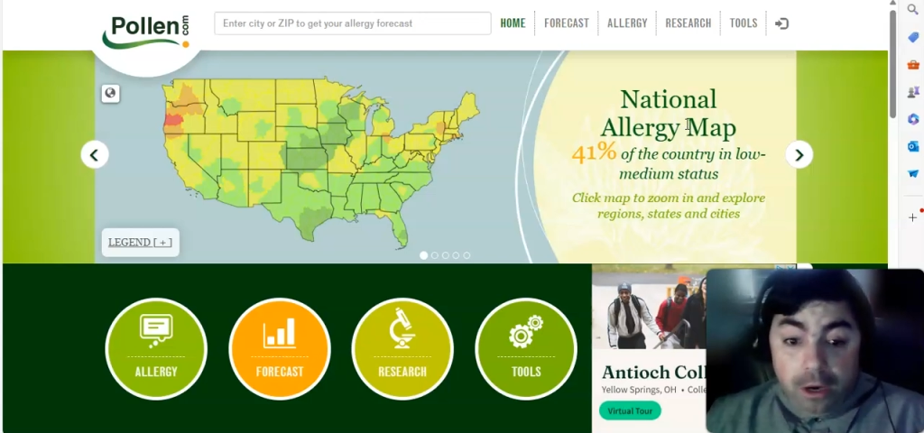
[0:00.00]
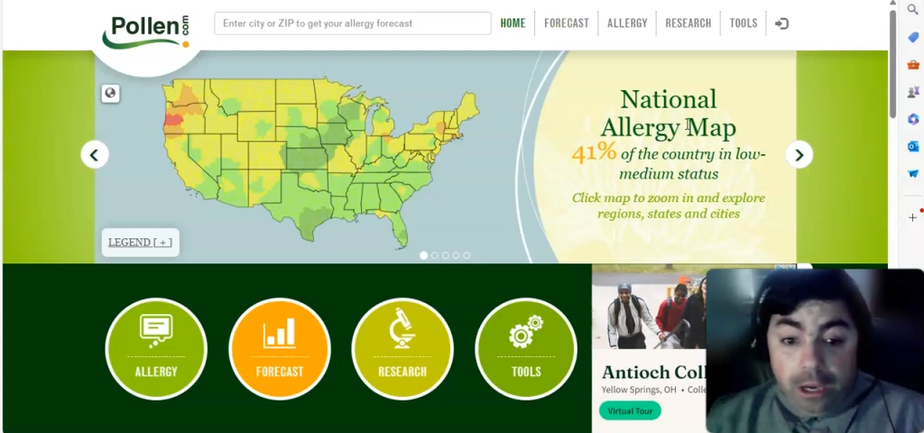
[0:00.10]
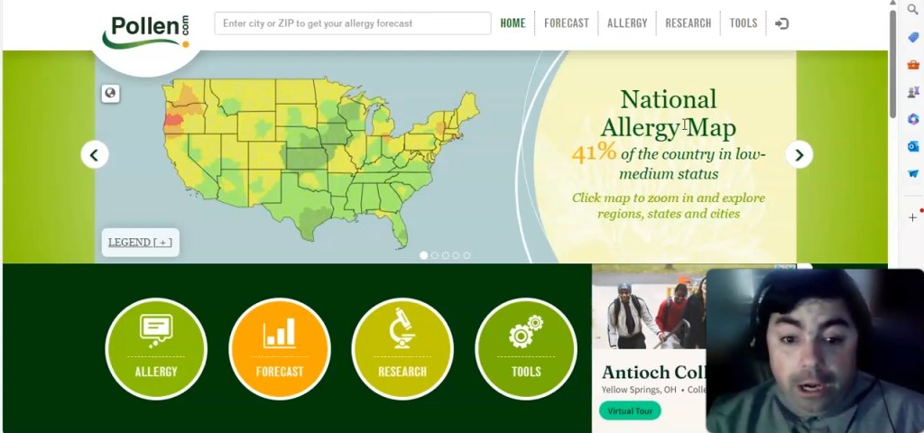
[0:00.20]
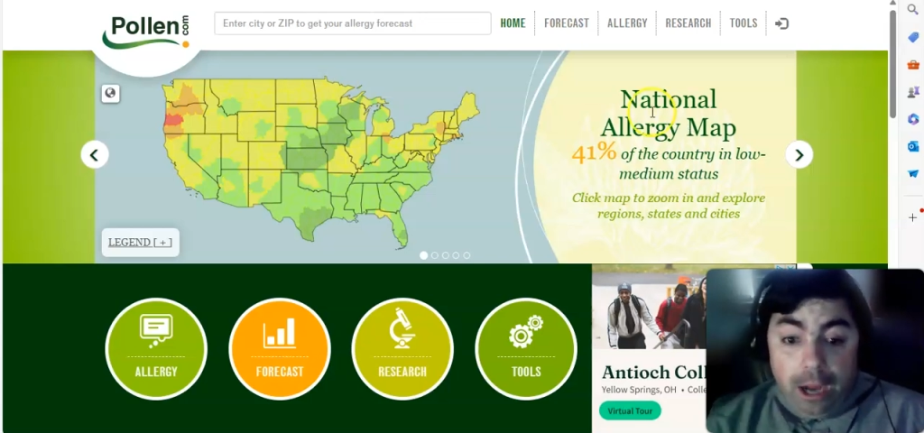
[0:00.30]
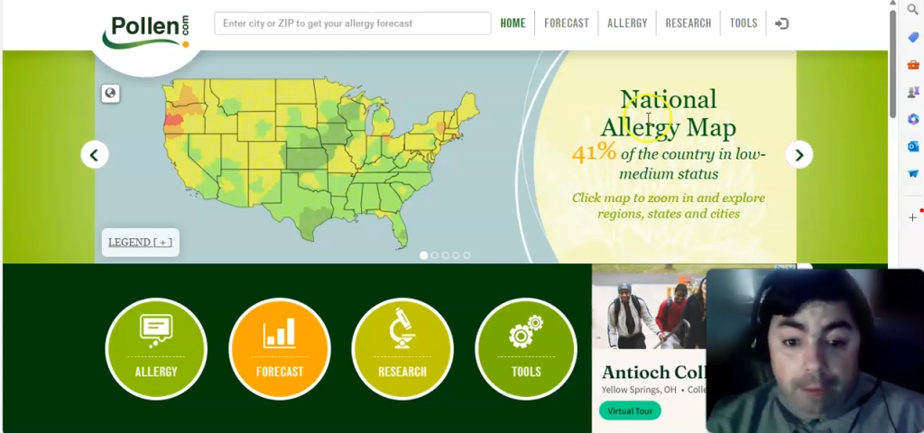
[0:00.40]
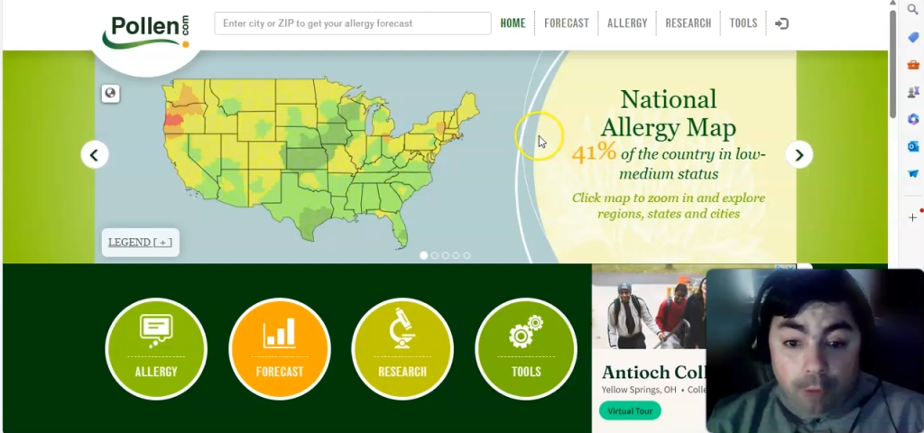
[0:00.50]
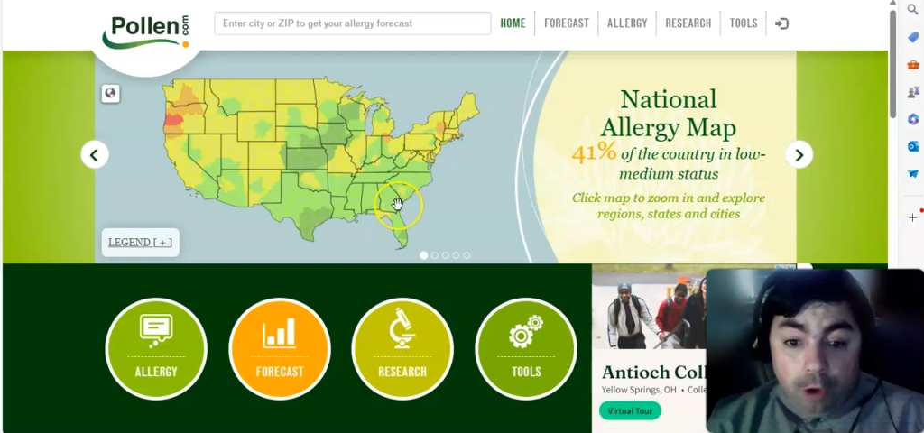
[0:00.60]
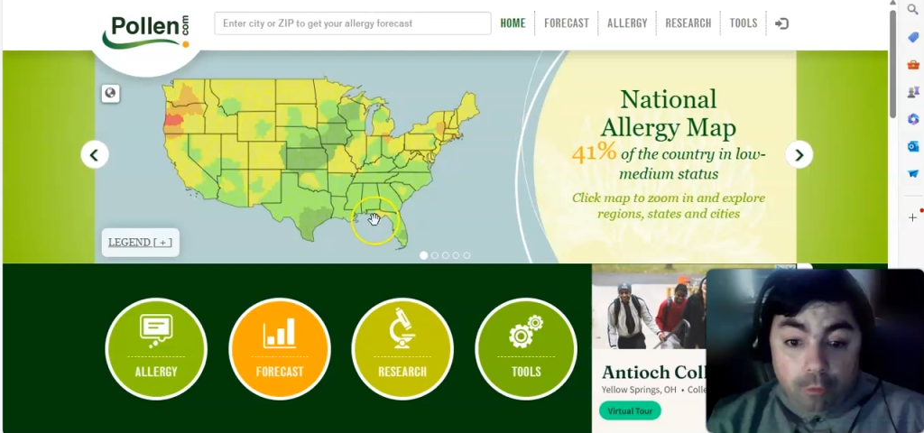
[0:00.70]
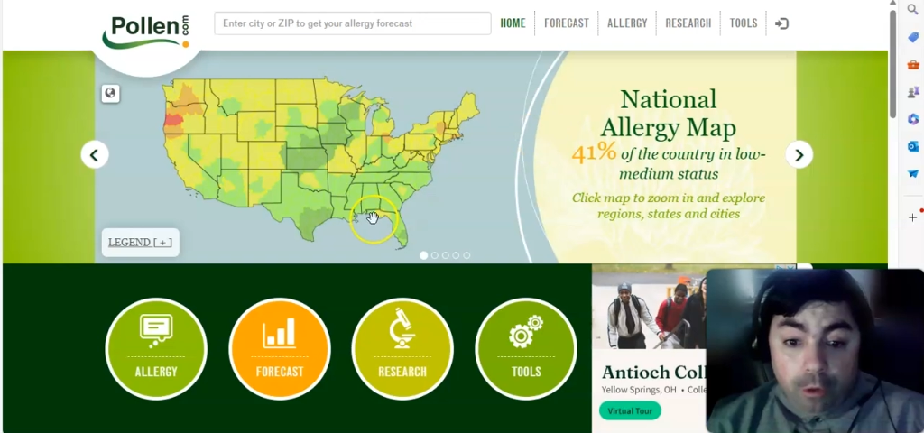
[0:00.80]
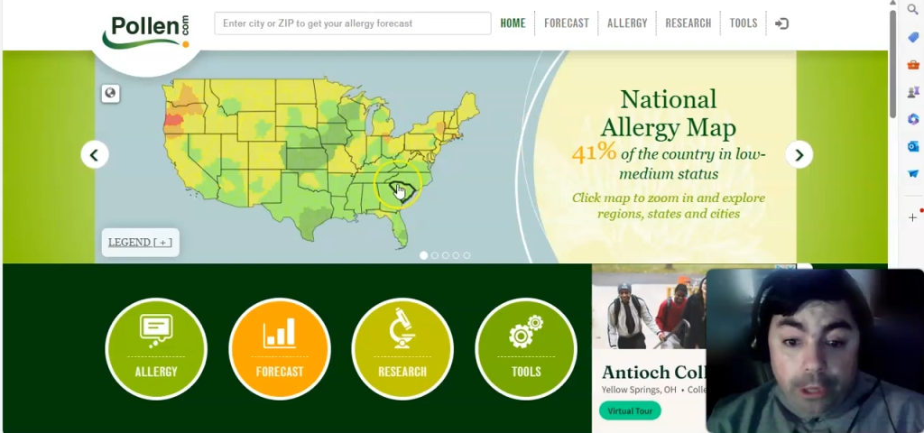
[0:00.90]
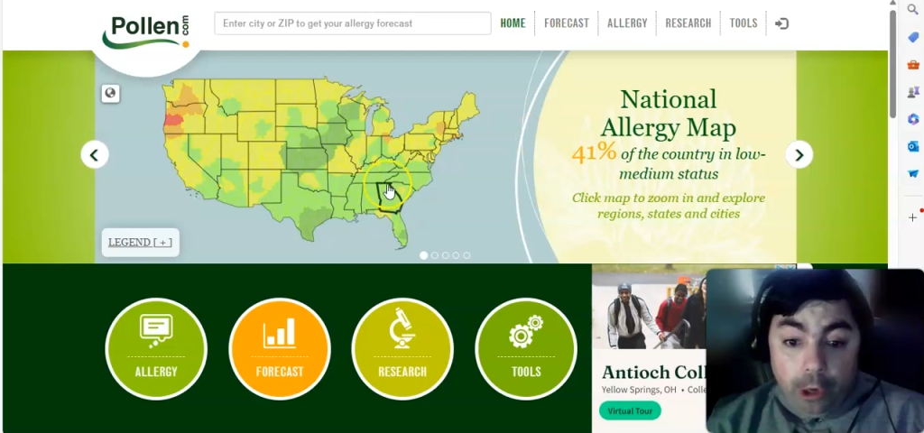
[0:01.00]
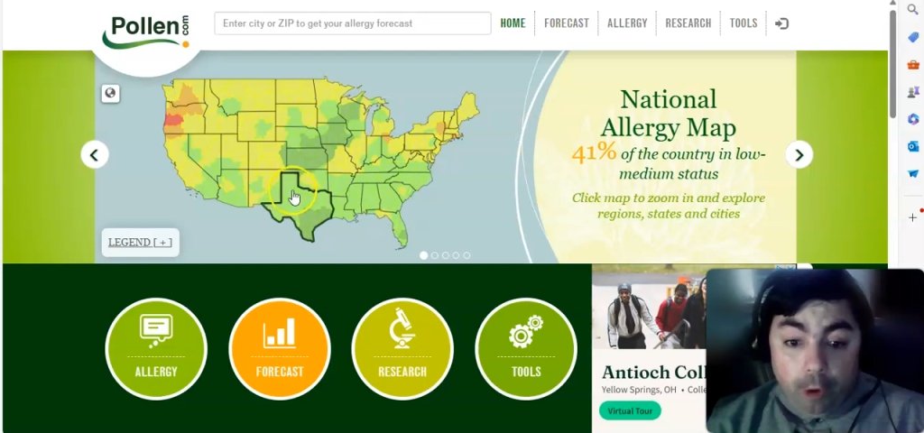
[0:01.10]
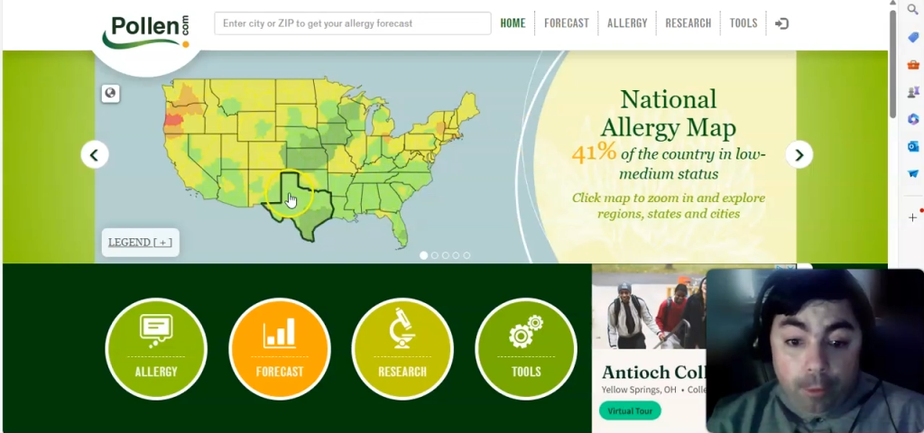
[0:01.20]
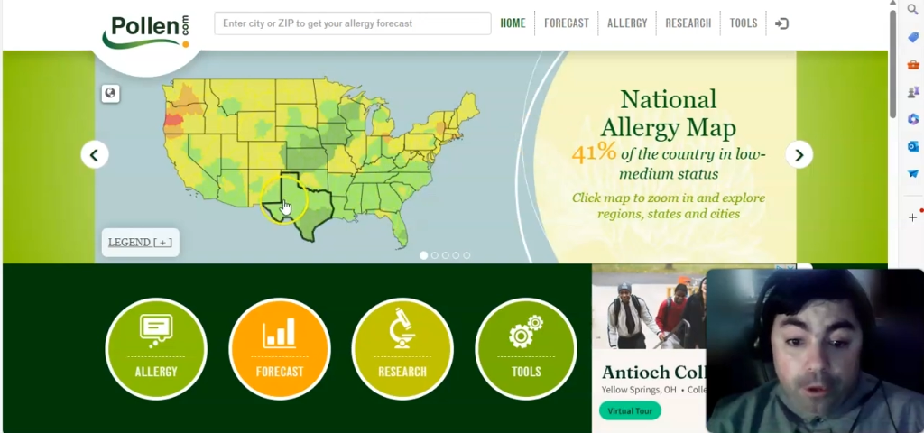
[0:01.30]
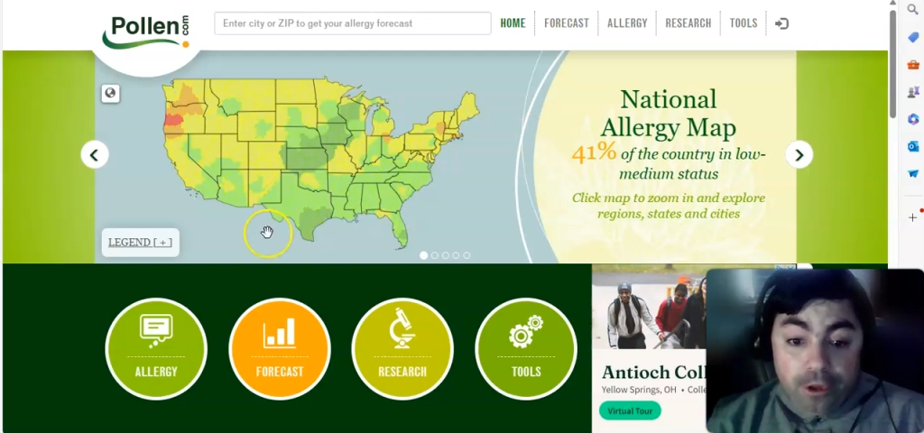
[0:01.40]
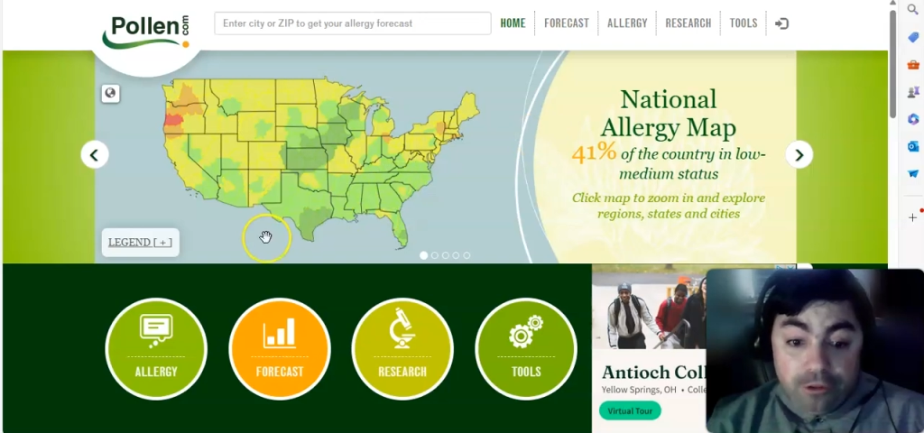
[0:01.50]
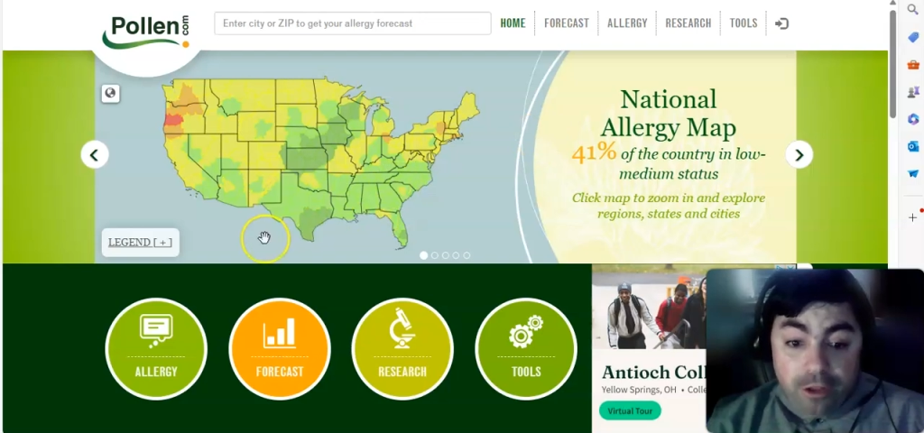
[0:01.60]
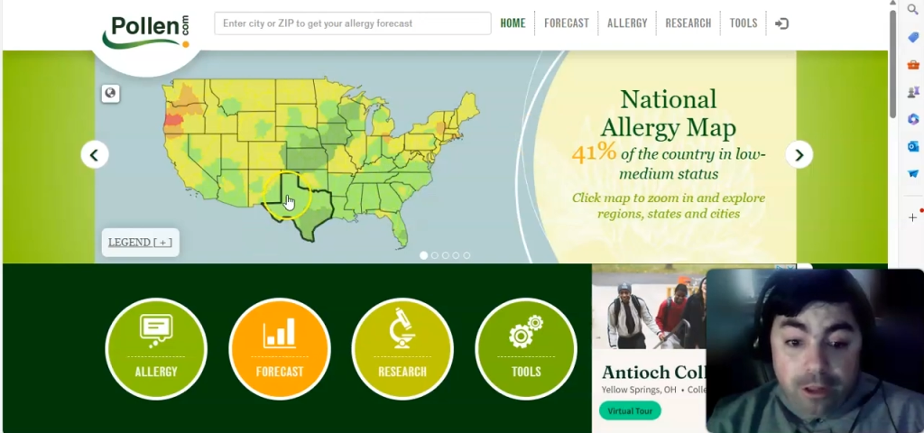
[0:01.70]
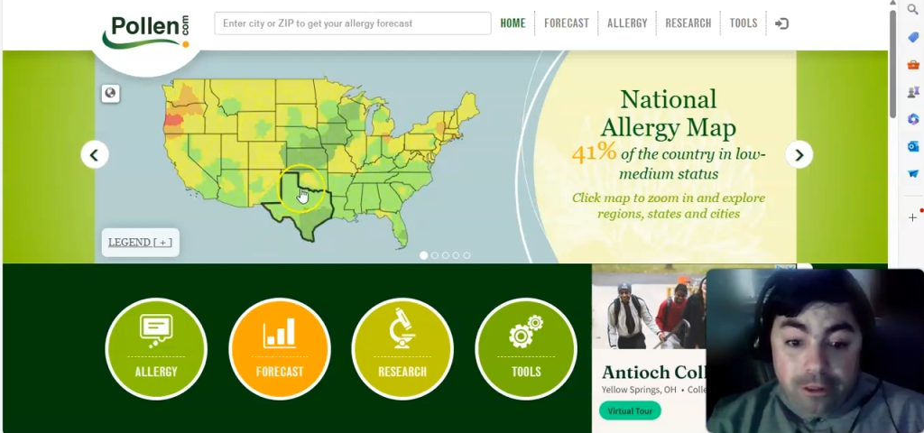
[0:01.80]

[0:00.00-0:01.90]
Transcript: and I'm going to really harp on this.